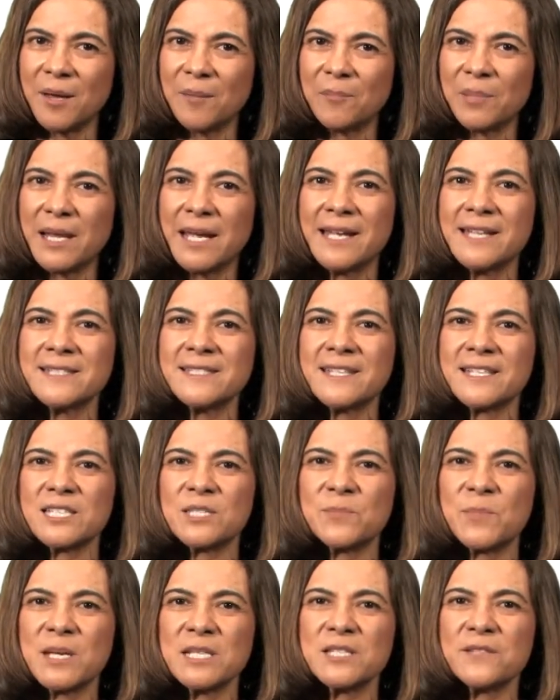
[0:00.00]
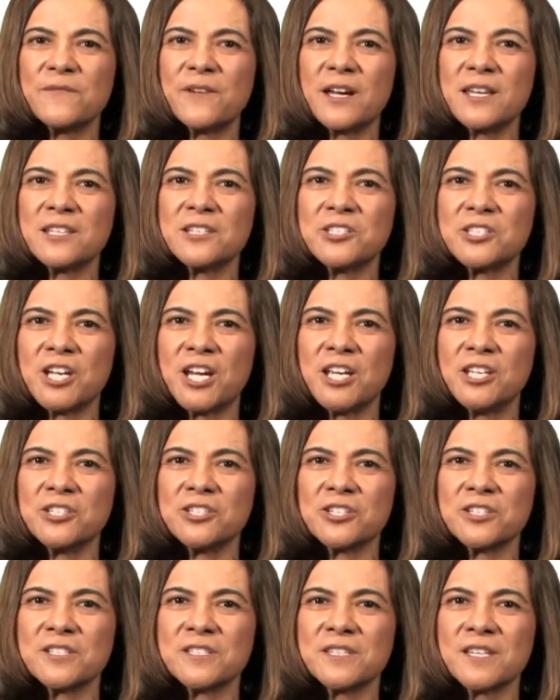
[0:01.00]
that specify the
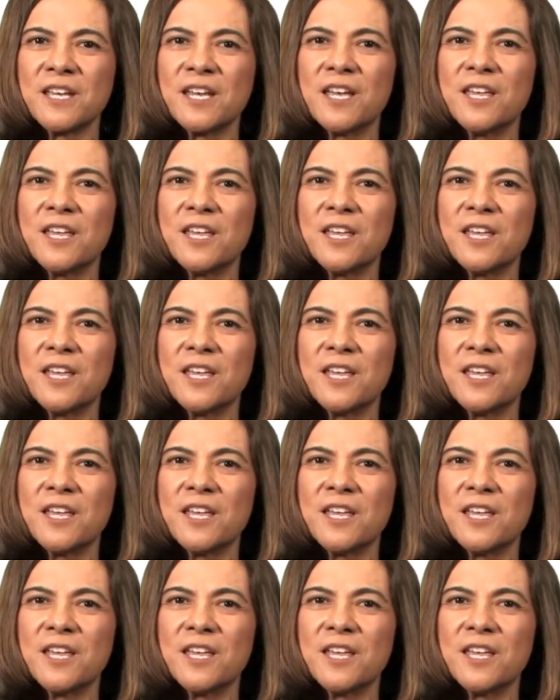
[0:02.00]
changes